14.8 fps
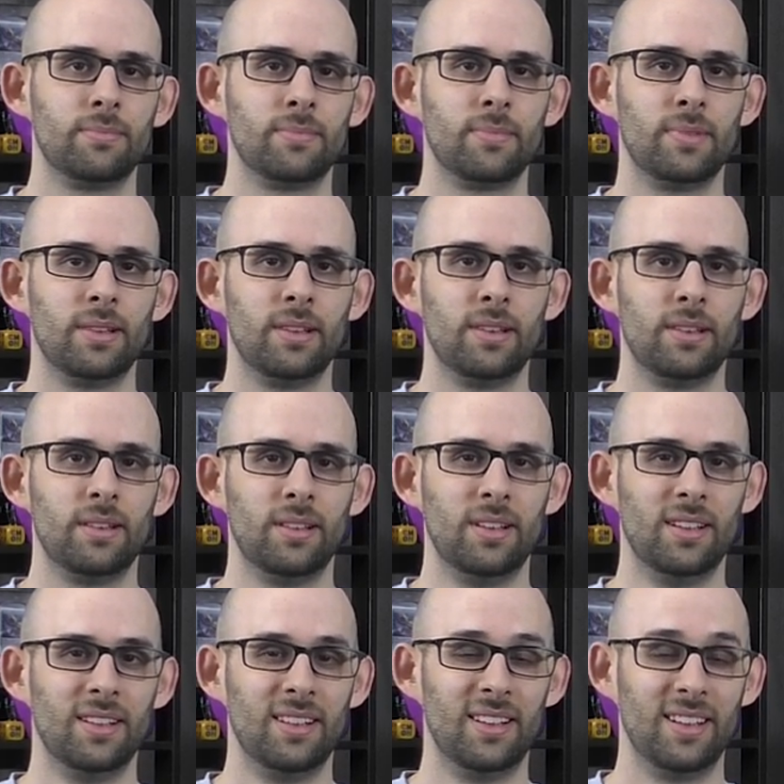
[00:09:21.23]

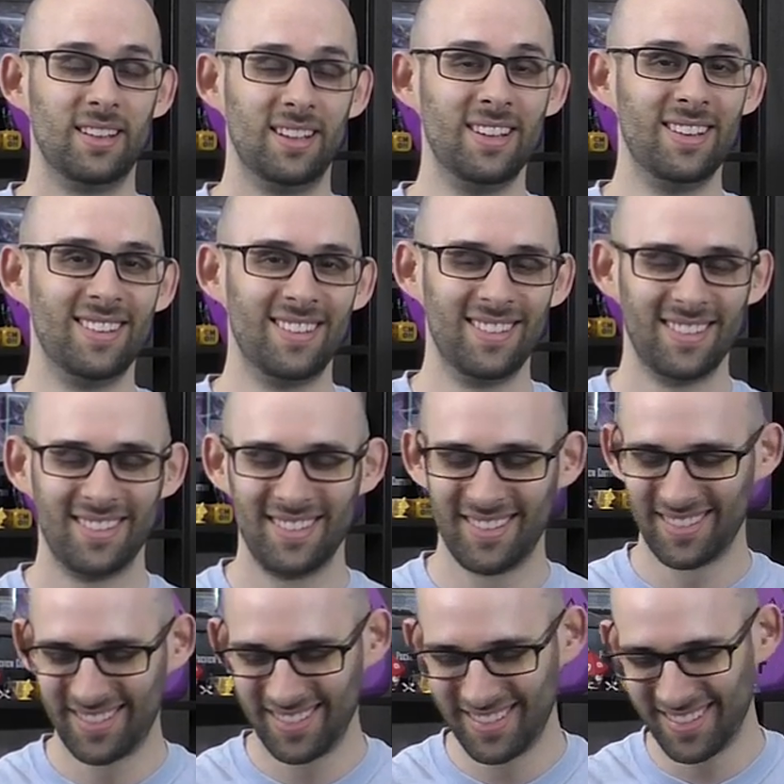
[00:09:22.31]

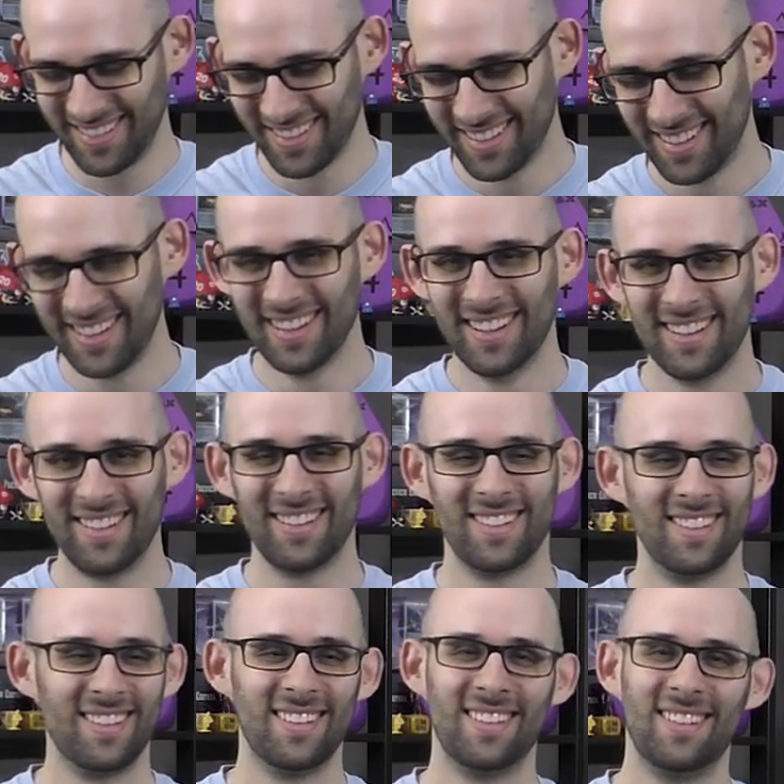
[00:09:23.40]

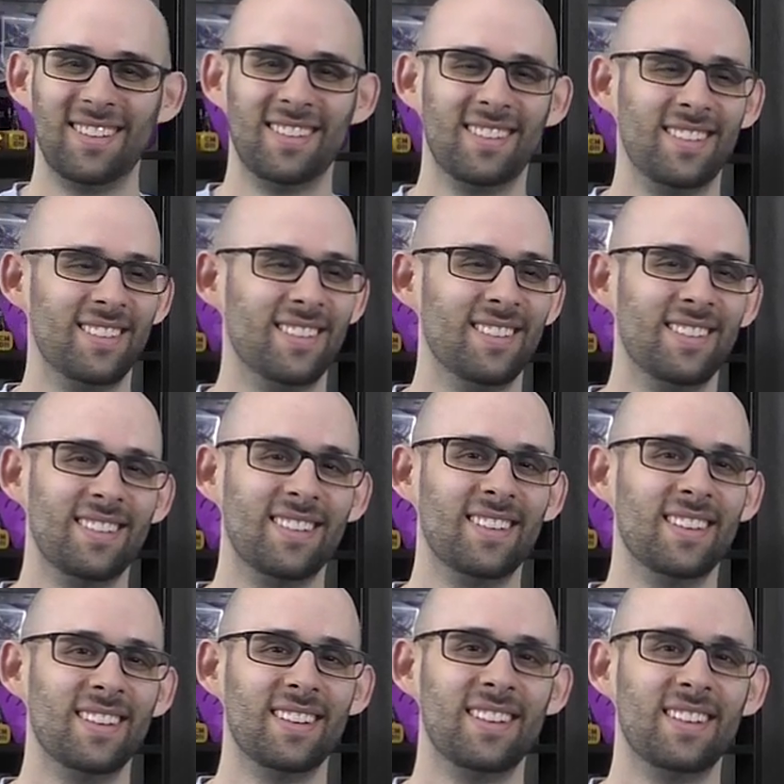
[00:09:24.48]

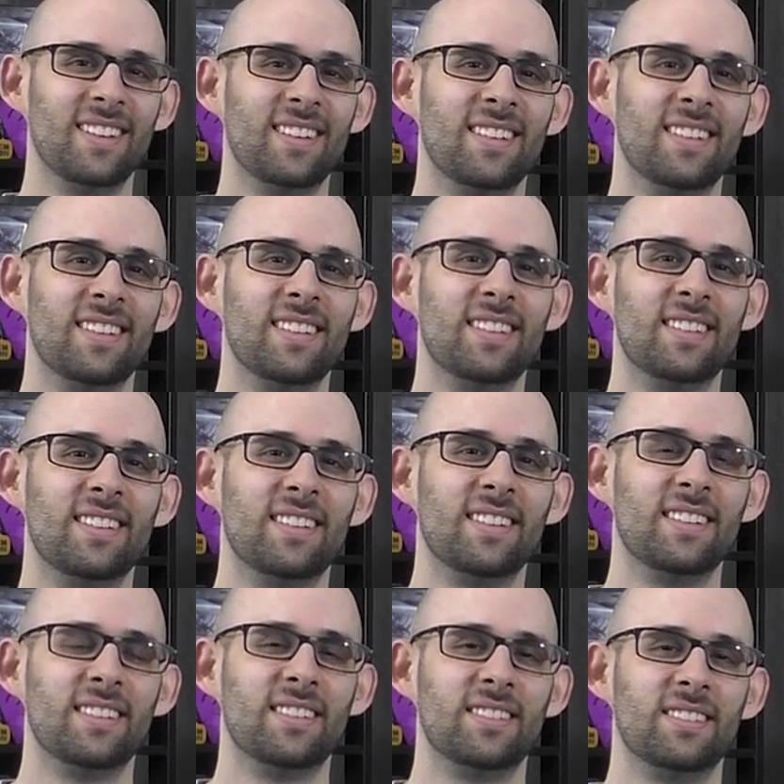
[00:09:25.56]

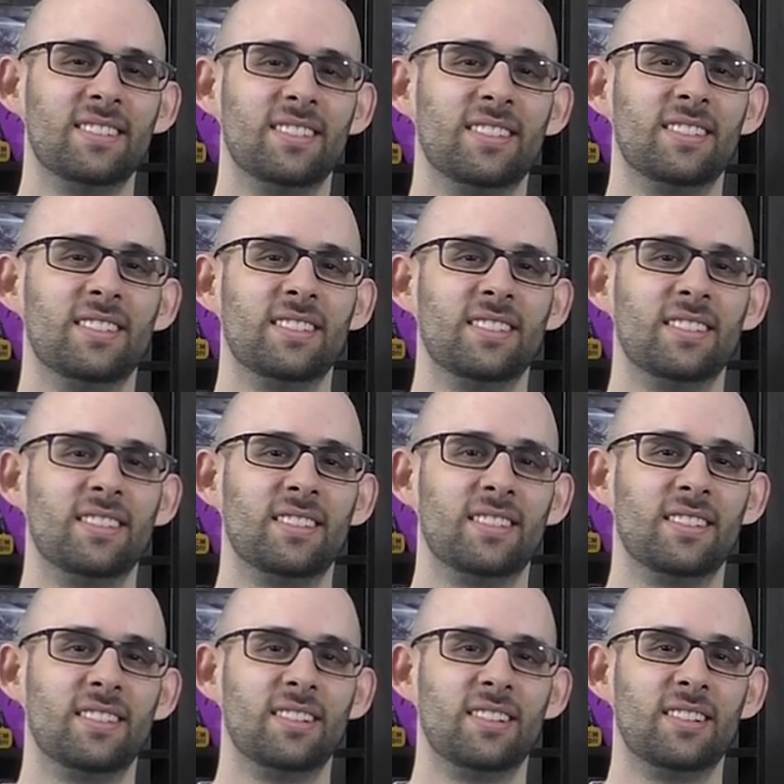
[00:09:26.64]

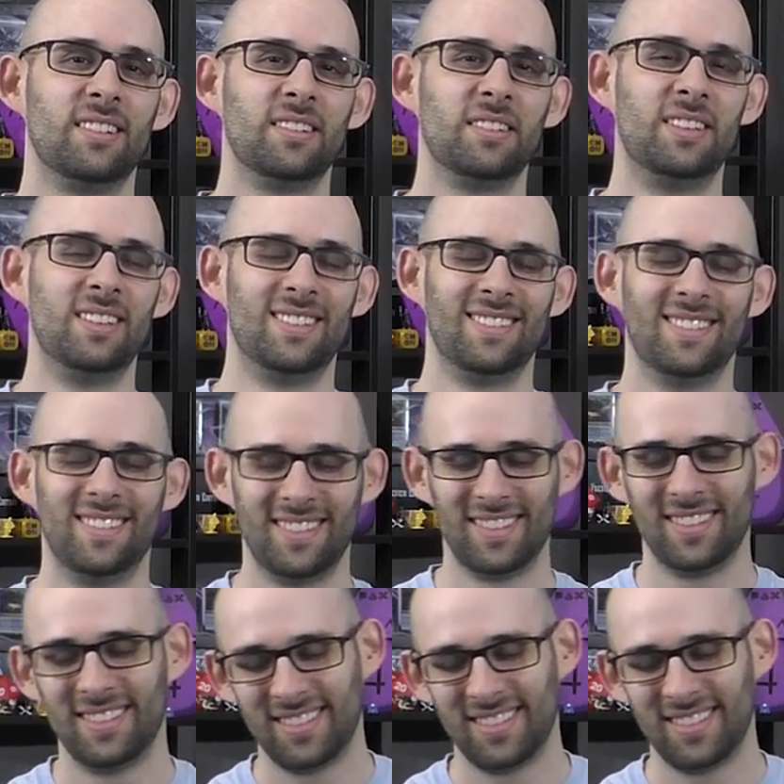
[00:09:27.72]
No words are spoken by the person on screen.